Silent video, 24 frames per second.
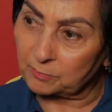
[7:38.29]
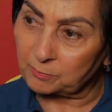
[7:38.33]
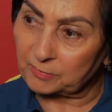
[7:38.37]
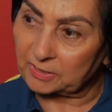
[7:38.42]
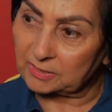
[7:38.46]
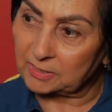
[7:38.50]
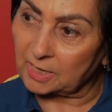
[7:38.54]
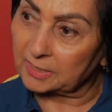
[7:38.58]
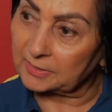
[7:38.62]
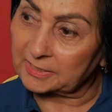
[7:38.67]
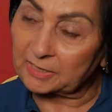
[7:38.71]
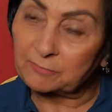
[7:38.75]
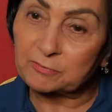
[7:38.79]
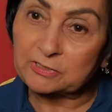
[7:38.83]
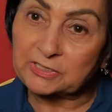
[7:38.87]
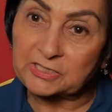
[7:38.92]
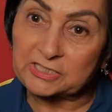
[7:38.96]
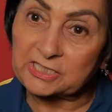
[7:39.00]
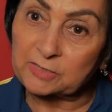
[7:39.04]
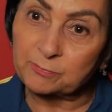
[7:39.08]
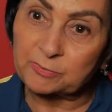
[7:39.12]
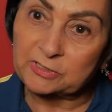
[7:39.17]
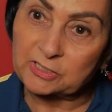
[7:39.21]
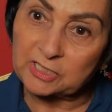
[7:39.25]
but I'd never
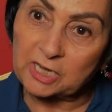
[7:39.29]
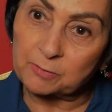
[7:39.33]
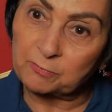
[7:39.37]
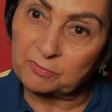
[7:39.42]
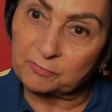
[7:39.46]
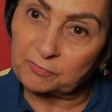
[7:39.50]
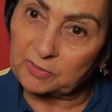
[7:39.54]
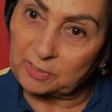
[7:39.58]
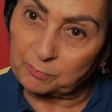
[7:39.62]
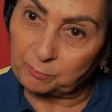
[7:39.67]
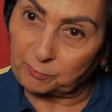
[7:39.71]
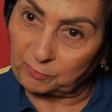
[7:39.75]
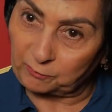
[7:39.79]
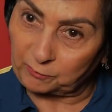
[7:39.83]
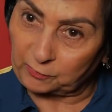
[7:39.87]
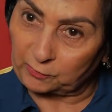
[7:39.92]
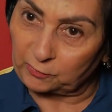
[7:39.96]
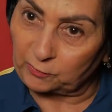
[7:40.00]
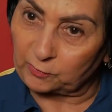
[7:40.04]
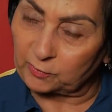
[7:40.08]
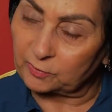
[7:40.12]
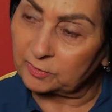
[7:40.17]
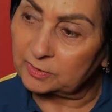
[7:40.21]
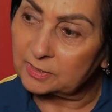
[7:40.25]
seen a Panjabi film
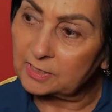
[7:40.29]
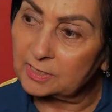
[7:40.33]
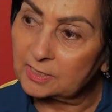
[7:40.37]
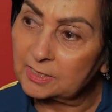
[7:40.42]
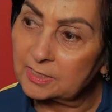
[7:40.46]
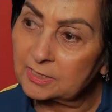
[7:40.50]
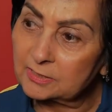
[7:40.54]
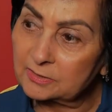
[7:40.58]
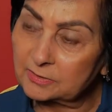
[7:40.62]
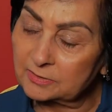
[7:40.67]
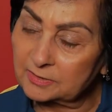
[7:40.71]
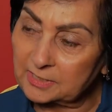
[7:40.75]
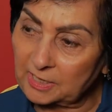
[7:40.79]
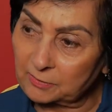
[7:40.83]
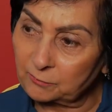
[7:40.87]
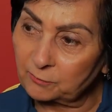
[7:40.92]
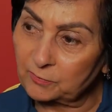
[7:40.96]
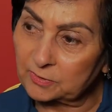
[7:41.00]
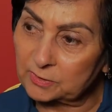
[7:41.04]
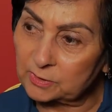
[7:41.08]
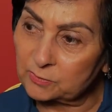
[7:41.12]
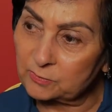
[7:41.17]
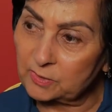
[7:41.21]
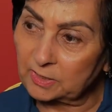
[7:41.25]
before, so that
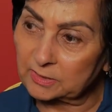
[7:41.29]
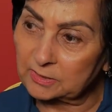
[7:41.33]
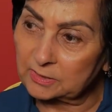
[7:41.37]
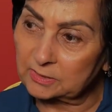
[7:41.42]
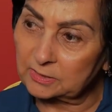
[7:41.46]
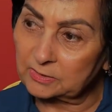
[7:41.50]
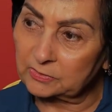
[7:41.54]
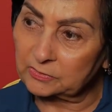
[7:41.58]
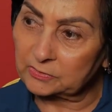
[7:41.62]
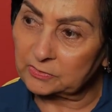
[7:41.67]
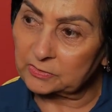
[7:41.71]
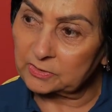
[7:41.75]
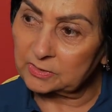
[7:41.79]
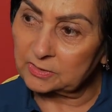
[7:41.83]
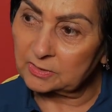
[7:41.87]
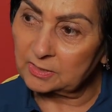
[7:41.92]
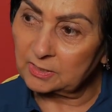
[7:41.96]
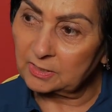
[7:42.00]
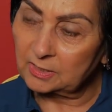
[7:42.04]
was quite good.